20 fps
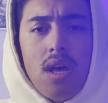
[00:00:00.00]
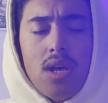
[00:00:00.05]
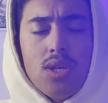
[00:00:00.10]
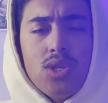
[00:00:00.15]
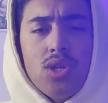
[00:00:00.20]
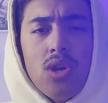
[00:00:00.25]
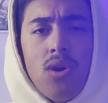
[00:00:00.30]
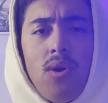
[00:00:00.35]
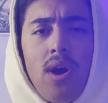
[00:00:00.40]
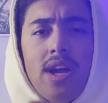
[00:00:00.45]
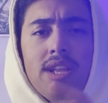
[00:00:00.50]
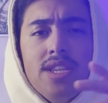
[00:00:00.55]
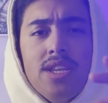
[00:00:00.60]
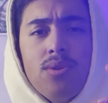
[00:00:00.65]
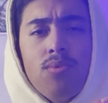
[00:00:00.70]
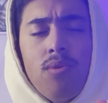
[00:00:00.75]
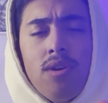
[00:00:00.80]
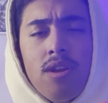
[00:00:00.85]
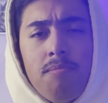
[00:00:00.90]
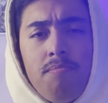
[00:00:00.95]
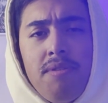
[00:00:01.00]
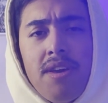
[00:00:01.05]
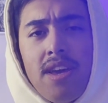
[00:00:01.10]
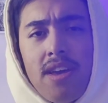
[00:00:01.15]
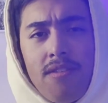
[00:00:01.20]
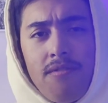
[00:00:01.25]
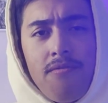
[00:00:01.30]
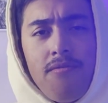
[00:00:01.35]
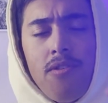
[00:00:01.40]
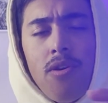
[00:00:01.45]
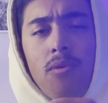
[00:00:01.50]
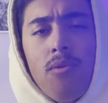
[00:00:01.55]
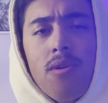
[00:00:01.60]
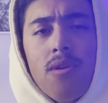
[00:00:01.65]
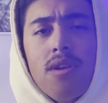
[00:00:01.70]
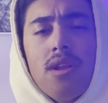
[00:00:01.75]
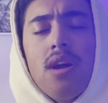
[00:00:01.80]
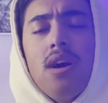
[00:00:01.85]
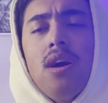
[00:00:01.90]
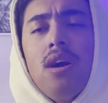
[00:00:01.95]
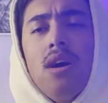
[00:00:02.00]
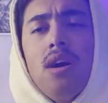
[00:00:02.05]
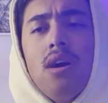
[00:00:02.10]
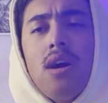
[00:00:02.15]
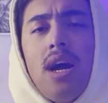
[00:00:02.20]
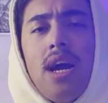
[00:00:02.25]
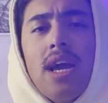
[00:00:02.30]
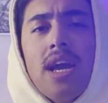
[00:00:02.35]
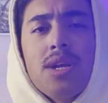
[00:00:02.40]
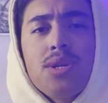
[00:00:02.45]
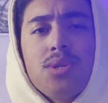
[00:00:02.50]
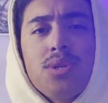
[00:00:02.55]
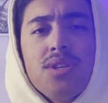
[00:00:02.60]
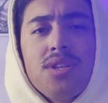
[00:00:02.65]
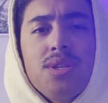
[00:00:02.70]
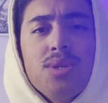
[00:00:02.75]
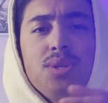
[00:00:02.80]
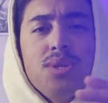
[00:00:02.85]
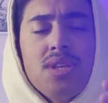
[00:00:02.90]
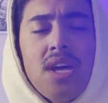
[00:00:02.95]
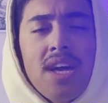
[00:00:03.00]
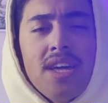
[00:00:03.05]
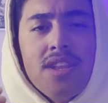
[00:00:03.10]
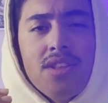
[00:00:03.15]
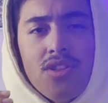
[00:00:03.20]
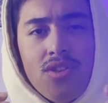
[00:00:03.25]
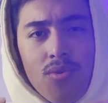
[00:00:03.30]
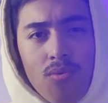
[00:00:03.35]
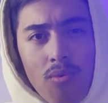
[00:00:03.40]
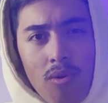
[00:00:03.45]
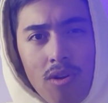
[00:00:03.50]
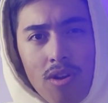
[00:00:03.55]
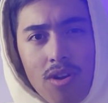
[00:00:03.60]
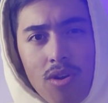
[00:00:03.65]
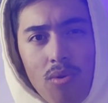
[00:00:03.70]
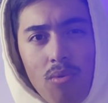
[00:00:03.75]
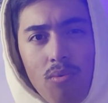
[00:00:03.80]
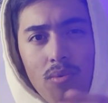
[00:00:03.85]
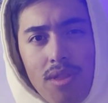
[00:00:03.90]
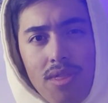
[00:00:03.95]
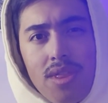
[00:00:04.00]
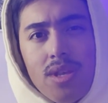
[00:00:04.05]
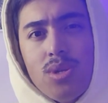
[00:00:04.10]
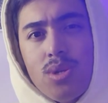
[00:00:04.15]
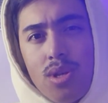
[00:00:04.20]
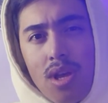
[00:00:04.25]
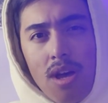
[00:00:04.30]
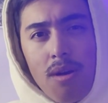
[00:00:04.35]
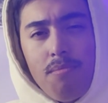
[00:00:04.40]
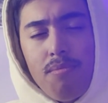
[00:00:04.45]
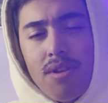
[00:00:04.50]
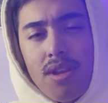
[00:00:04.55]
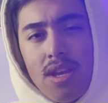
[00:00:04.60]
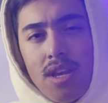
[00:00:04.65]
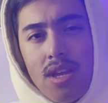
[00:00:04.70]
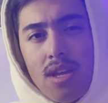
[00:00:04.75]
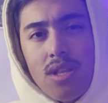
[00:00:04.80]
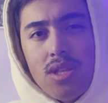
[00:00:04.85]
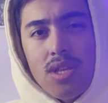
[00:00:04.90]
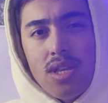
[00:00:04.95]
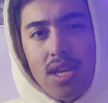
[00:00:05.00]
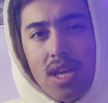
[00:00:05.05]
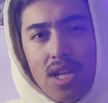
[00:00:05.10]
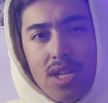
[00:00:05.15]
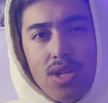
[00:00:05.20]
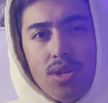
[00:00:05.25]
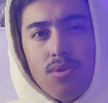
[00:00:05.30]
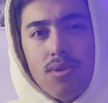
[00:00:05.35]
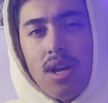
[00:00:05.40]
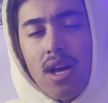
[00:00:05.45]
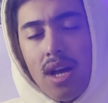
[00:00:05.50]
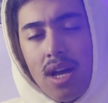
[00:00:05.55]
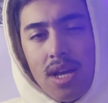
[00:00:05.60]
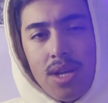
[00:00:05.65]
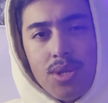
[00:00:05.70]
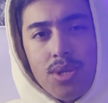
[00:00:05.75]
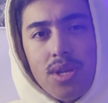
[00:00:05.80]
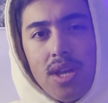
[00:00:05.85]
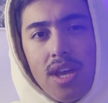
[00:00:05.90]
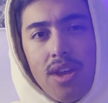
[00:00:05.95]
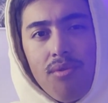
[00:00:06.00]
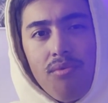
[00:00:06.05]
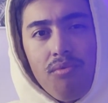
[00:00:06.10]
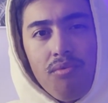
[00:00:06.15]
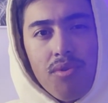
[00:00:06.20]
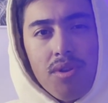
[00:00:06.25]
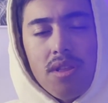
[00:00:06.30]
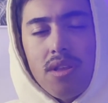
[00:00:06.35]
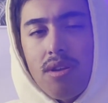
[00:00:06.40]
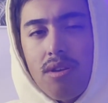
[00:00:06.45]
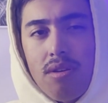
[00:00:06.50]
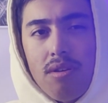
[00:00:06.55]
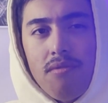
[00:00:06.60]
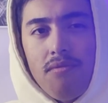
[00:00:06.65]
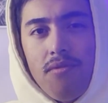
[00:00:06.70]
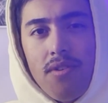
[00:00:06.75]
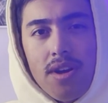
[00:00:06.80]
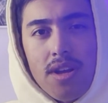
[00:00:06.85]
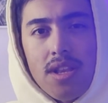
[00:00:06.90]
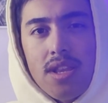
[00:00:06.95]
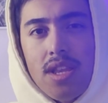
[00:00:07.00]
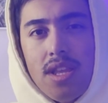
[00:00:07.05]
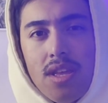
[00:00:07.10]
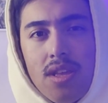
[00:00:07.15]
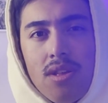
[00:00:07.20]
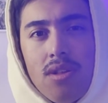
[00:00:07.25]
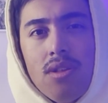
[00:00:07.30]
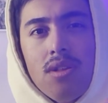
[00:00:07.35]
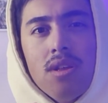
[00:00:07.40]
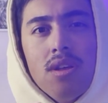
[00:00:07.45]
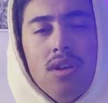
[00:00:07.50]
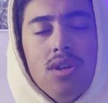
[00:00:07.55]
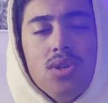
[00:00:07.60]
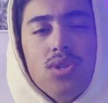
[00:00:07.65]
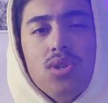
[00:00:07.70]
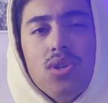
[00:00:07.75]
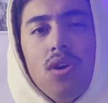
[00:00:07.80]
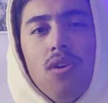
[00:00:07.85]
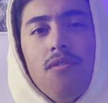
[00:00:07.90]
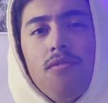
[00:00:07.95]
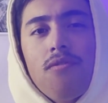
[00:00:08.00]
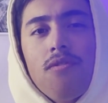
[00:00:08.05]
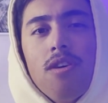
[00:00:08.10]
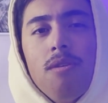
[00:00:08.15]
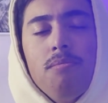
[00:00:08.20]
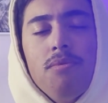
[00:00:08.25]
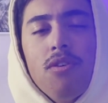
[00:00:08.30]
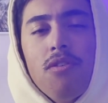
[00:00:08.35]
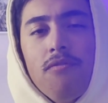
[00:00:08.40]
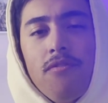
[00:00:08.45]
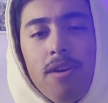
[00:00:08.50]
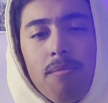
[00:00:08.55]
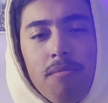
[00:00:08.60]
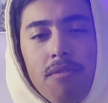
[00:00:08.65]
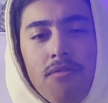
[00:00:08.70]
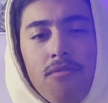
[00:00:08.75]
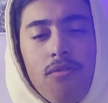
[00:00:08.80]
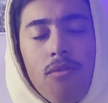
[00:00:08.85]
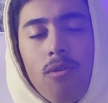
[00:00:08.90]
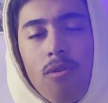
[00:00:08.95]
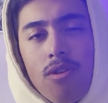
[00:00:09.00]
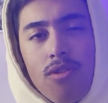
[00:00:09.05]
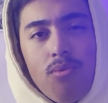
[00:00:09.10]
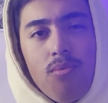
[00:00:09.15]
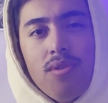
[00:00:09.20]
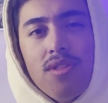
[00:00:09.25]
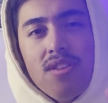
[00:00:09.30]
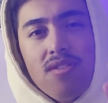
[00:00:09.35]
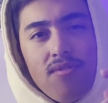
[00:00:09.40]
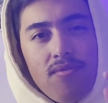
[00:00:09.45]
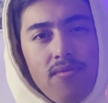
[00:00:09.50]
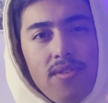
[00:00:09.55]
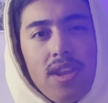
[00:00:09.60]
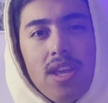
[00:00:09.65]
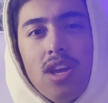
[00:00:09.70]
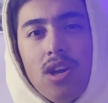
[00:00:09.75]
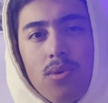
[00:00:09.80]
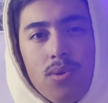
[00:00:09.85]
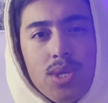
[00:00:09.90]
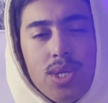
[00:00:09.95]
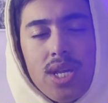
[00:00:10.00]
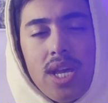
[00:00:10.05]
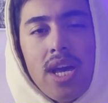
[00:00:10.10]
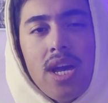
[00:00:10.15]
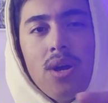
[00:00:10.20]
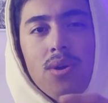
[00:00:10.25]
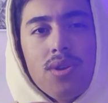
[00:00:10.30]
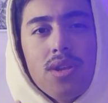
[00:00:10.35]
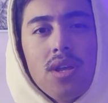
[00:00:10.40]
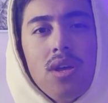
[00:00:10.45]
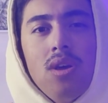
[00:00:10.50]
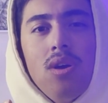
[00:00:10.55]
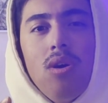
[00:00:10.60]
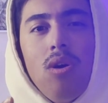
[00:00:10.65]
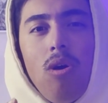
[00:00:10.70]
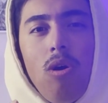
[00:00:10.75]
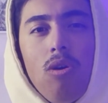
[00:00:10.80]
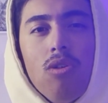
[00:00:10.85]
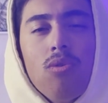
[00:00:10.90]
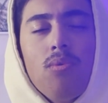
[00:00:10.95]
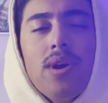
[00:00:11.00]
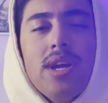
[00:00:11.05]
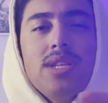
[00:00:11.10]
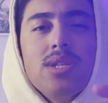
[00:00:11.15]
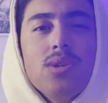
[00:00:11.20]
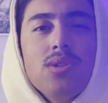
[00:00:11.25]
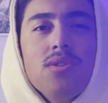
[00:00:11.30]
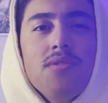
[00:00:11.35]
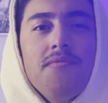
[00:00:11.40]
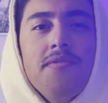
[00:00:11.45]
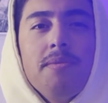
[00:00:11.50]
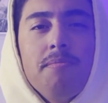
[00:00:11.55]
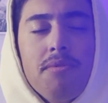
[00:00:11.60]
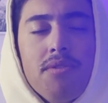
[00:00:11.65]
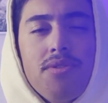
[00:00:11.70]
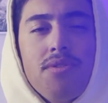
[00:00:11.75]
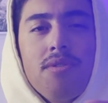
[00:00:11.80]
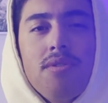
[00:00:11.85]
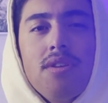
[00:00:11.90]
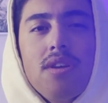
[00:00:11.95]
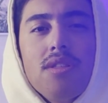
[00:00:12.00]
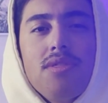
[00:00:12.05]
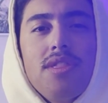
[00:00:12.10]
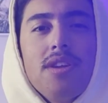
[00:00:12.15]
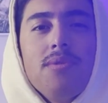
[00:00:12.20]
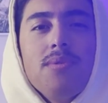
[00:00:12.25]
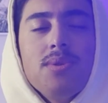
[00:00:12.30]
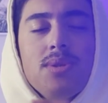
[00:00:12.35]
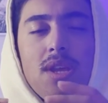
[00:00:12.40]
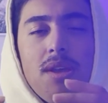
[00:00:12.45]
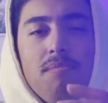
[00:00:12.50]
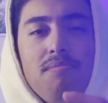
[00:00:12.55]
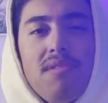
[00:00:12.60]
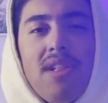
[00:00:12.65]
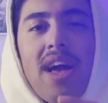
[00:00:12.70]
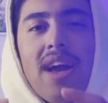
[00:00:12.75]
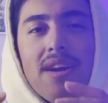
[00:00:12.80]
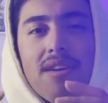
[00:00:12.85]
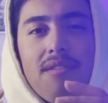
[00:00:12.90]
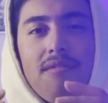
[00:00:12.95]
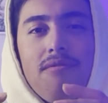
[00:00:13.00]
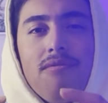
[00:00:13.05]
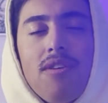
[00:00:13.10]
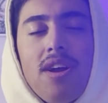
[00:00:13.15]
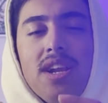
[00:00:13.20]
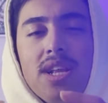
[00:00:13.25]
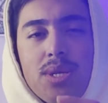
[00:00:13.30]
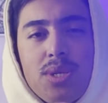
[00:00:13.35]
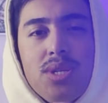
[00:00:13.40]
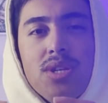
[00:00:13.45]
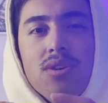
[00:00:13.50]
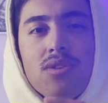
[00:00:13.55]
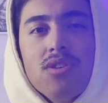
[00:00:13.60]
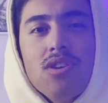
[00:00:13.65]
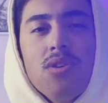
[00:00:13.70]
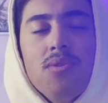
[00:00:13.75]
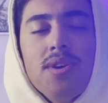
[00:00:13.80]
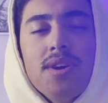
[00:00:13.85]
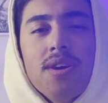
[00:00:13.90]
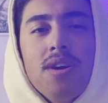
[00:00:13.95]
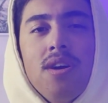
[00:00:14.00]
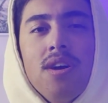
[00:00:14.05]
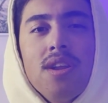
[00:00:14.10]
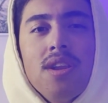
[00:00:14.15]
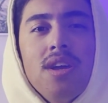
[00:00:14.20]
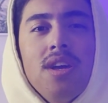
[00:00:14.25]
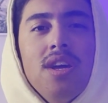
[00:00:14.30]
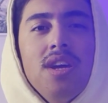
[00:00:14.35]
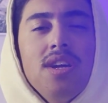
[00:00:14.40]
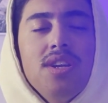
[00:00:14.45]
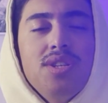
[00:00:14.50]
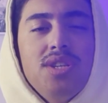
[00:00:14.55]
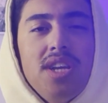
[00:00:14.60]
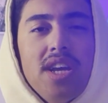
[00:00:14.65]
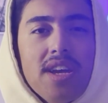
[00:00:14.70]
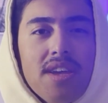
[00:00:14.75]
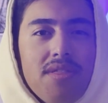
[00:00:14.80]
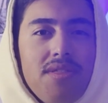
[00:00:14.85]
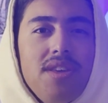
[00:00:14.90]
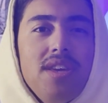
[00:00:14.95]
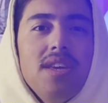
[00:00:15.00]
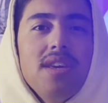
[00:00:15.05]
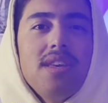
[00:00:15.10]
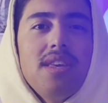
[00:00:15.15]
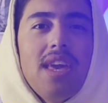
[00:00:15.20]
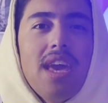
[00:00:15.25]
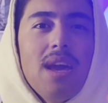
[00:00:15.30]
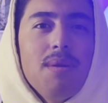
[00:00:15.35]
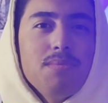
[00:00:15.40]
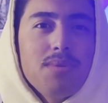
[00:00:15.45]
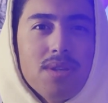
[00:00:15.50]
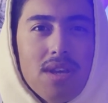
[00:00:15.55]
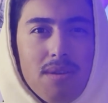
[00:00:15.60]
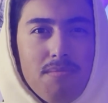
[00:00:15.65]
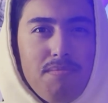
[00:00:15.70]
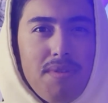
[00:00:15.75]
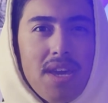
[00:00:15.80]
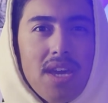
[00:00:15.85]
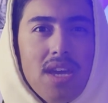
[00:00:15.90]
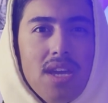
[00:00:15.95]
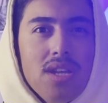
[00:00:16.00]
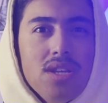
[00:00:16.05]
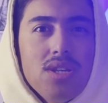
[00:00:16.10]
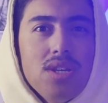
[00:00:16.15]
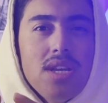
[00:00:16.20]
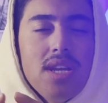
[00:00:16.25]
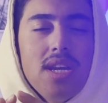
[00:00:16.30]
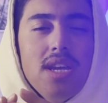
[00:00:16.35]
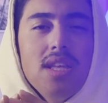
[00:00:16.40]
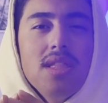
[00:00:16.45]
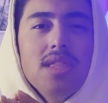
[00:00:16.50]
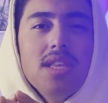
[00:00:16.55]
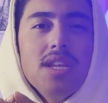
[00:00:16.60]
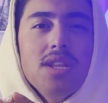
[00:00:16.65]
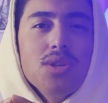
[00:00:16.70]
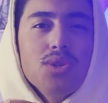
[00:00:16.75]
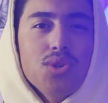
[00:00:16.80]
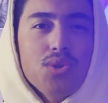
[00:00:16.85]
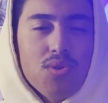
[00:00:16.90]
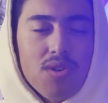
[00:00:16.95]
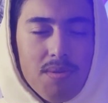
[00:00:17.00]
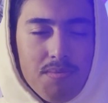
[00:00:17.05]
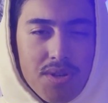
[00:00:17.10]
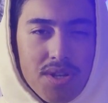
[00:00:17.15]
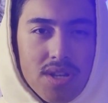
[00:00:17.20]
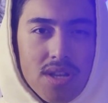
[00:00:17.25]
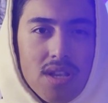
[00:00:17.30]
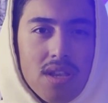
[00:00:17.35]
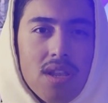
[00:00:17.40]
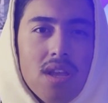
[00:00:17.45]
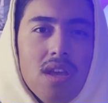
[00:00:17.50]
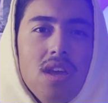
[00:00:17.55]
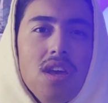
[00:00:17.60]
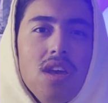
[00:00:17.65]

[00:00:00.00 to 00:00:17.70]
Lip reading: So I did want to pay it forward. I actually decided to work with this company to get you guys a really good fucking deal. So from November 4th, when this video is out, all the way till November 30th, there is a Black Friday sale going on. Check the campsite page in the description.